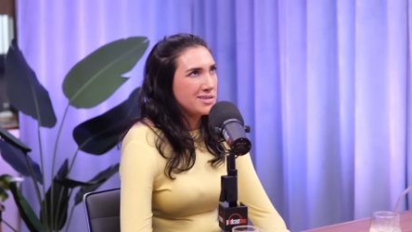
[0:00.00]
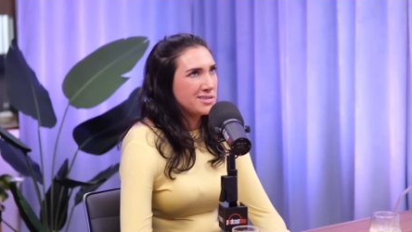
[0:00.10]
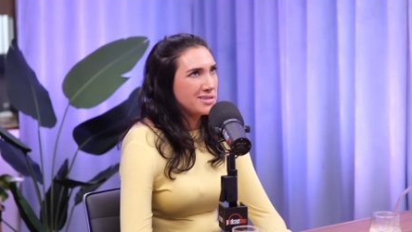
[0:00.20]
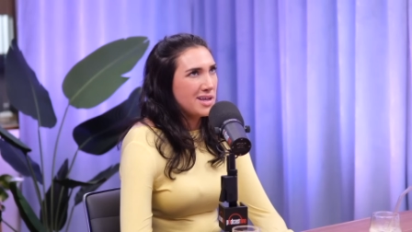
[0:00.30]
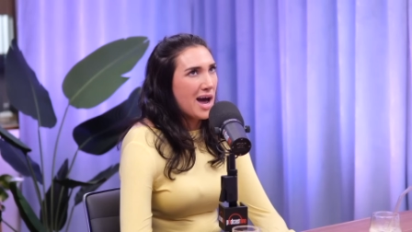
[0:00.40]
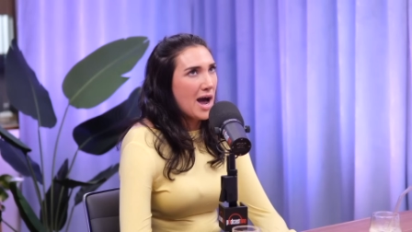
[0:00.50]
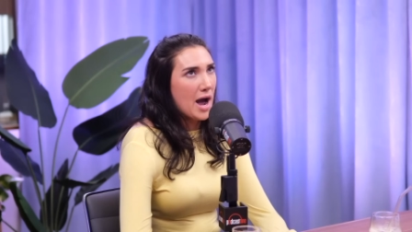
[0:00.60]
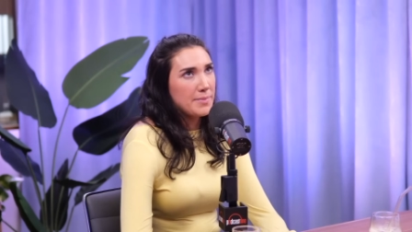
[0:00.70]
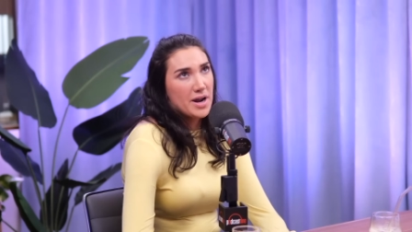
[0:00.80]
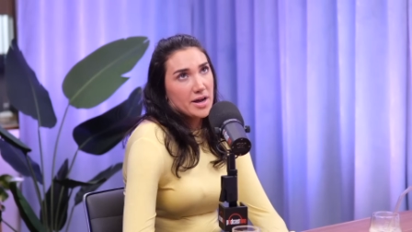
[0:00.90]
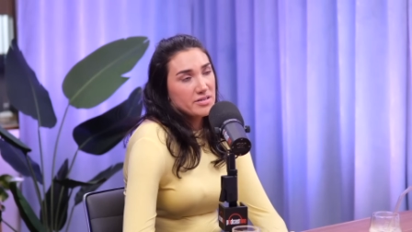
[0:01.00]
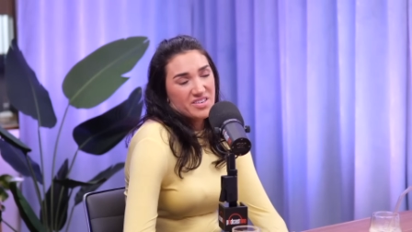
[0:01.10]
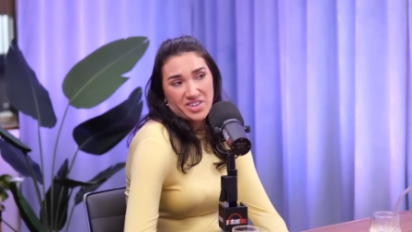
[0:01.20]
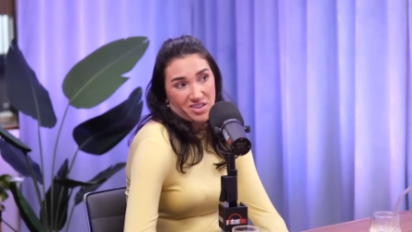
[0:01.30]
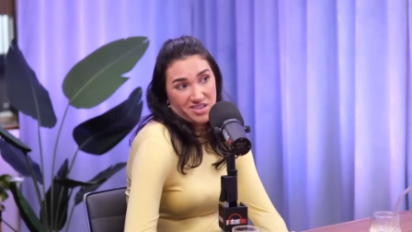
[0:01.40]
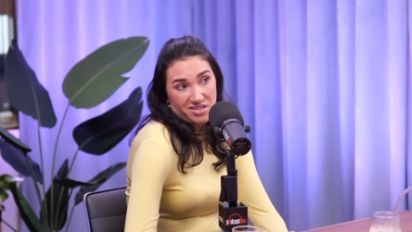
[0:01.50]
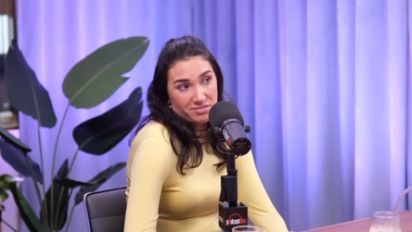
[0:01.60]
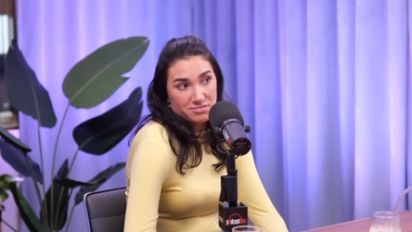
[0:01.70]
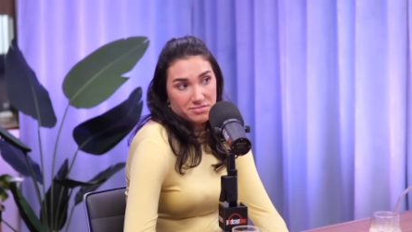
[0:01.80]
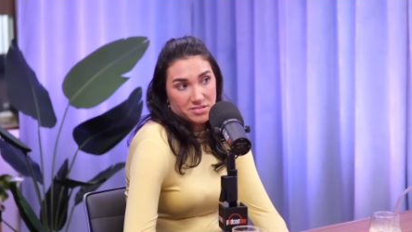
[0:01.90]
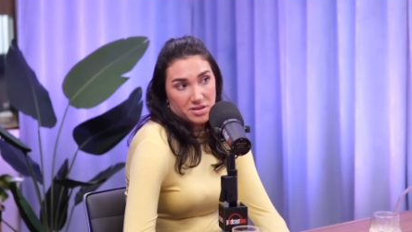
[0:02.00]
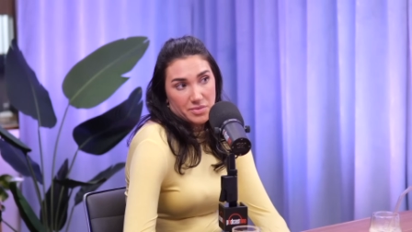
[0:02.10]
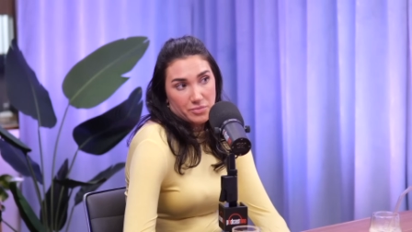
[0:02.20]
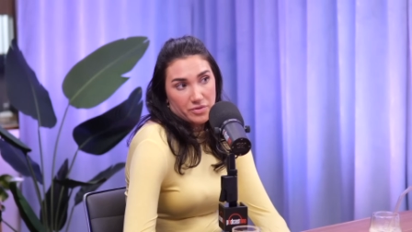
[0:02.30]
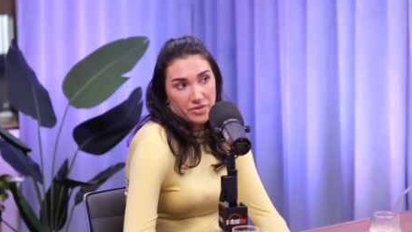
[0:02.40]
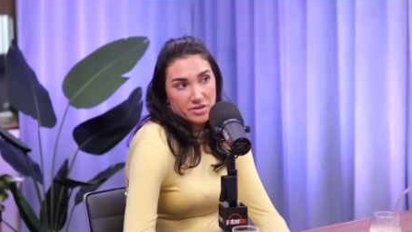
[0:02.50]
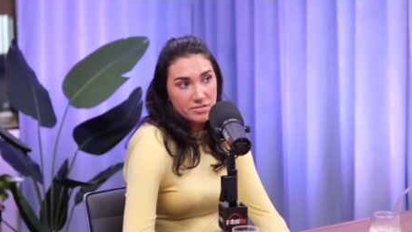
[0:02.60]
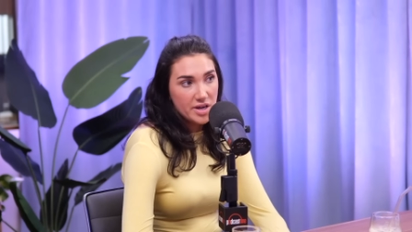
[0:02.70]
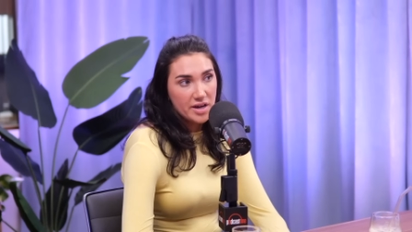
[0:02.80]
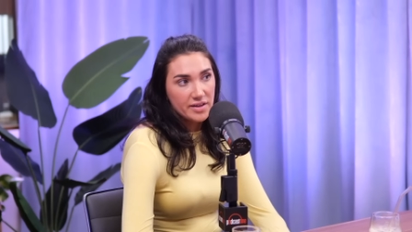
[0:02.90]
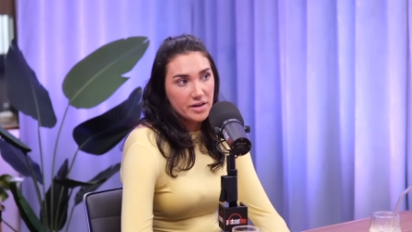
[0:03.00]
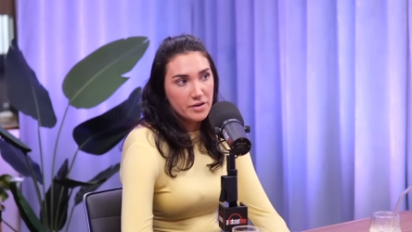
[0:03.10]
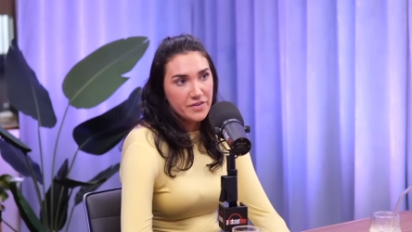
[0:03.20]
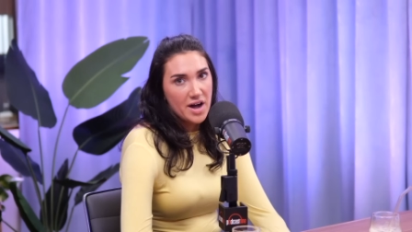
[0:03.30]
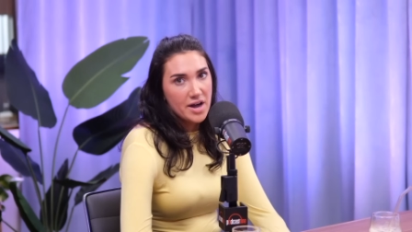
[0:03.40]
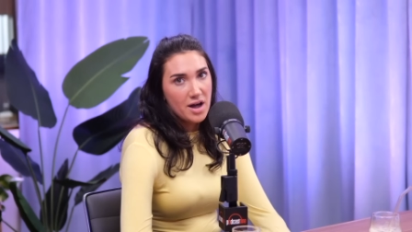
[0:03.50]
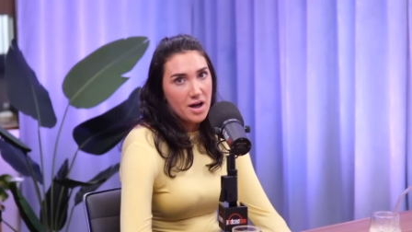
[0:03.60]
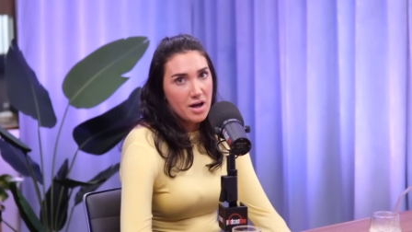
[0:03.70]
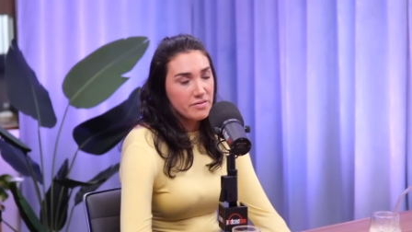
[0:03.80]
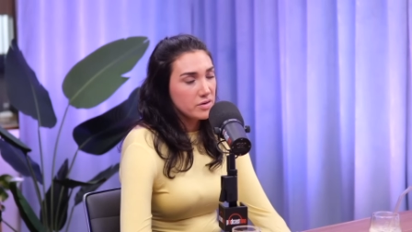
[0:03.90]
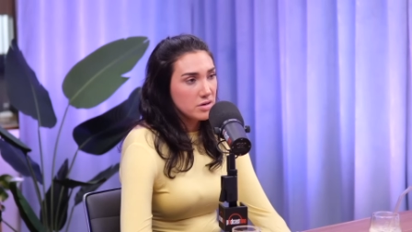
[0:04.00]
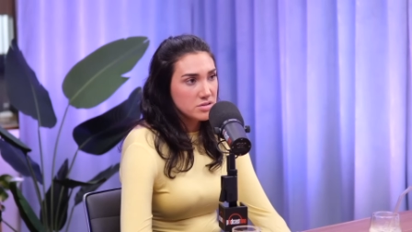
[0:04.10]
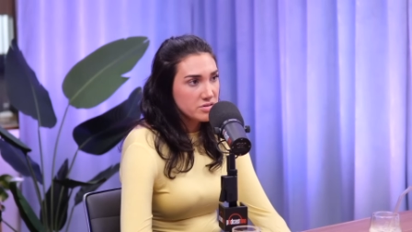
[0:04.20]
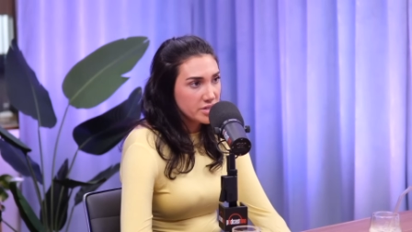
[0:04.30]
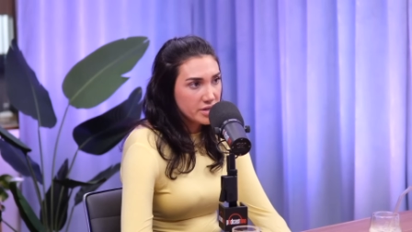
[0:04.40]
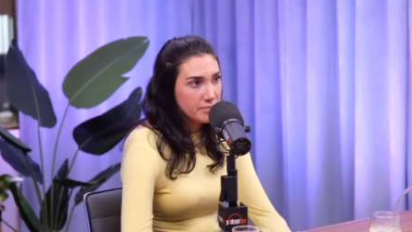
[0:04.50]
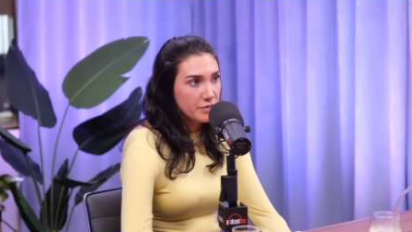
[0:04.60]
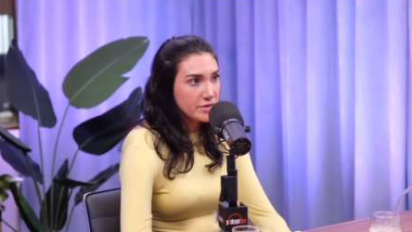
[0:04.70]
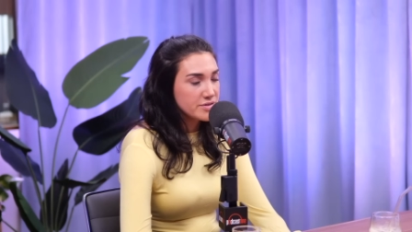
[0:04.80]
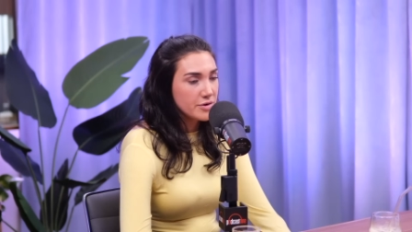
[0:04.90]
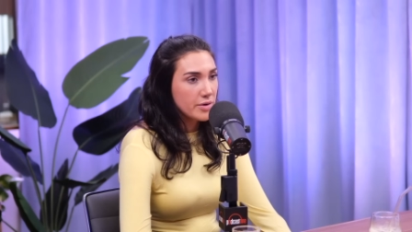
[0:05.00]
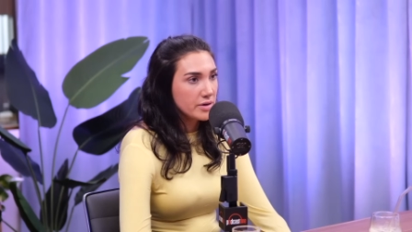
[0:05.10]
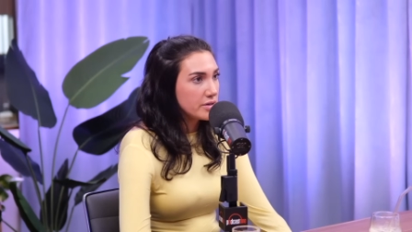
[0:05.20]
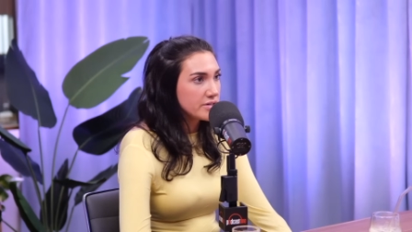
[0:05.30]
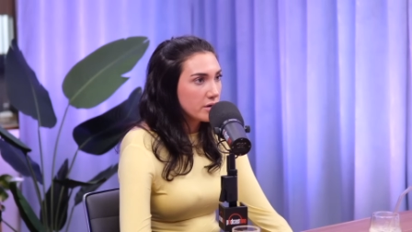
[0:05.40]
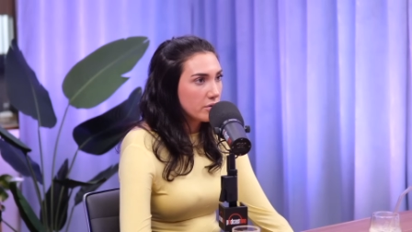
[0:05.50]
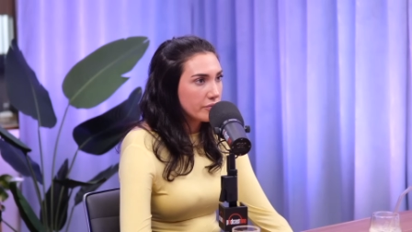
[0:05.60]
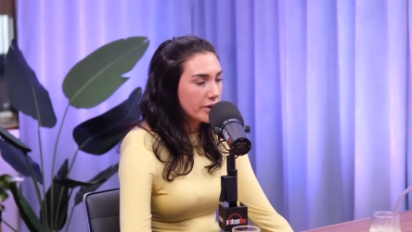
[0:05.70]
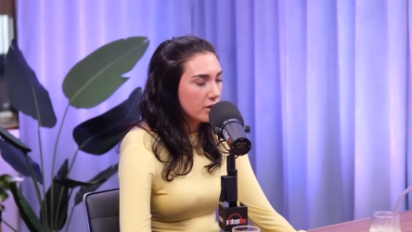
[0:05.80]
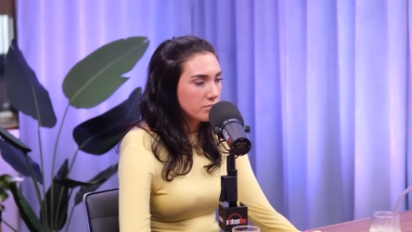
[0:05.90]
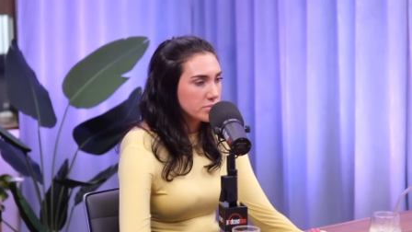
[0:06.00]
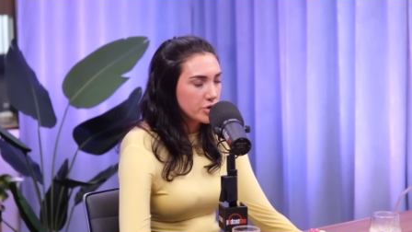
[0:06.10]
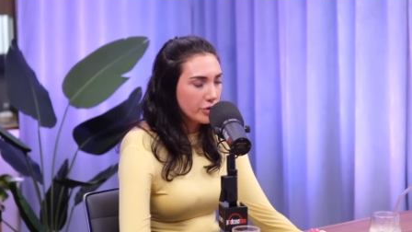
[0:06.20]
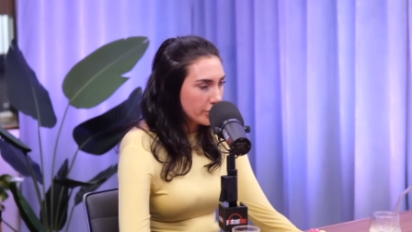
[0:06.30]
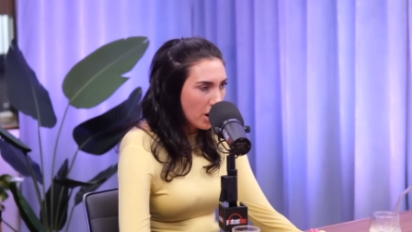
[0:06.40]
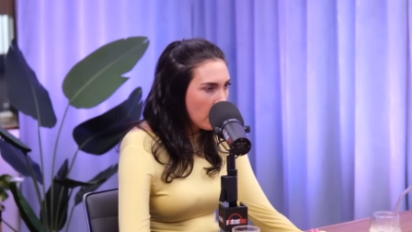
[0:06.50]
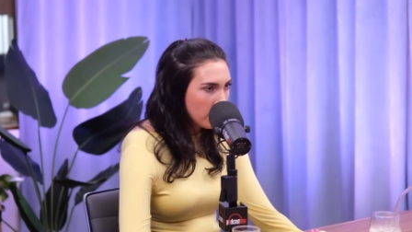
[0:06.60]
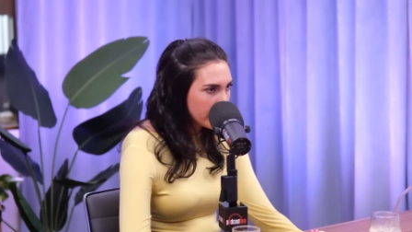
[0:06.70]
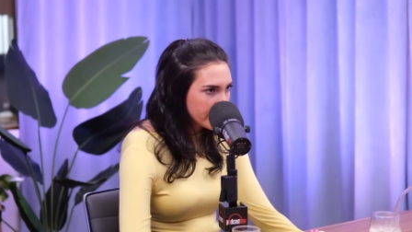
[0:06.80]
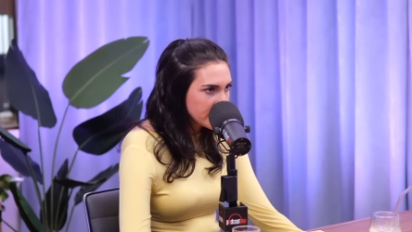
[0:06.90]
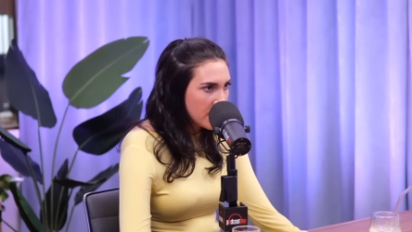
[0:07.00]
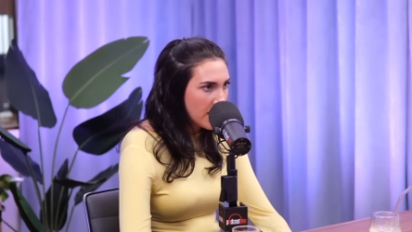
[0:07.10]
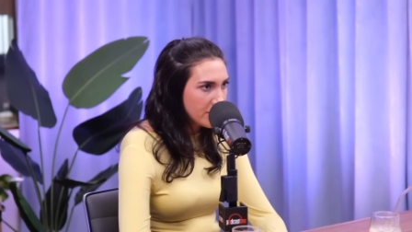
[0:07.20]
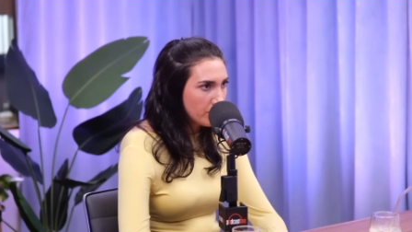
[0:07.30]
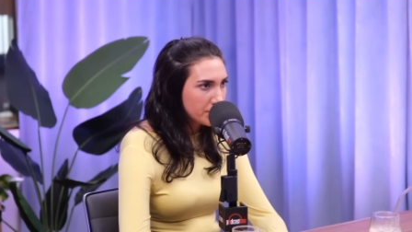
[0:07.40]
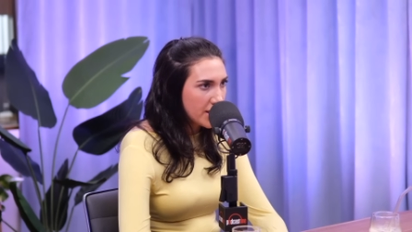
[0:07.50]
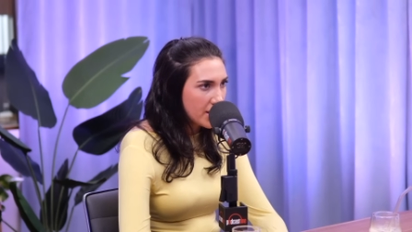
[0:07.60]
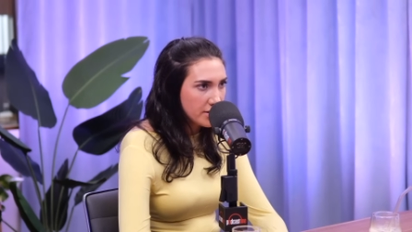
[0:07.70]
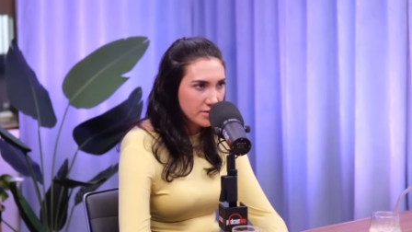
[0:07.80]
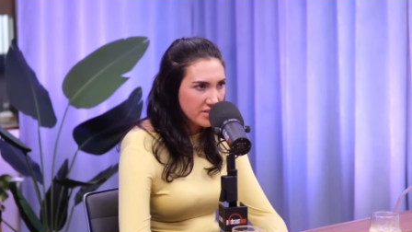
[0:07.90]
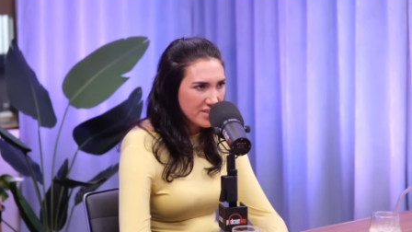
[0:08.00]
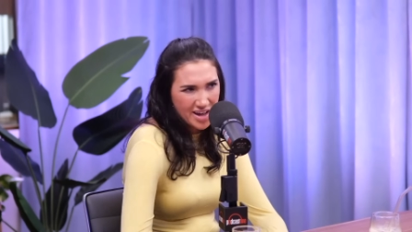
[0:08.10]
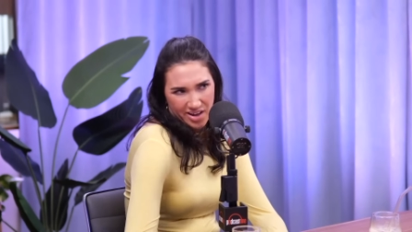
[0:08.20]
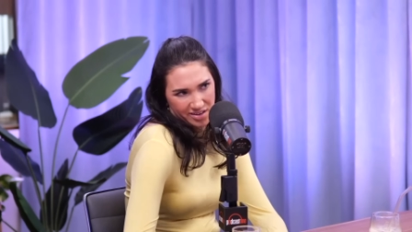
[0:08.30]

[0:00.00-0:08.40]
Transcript: I definitely go out without my boyfriend. Yeah, like if I have a concert ticket and my friends are going and he's not going, like I'm still gonna go. Like it's not. I don't plan that.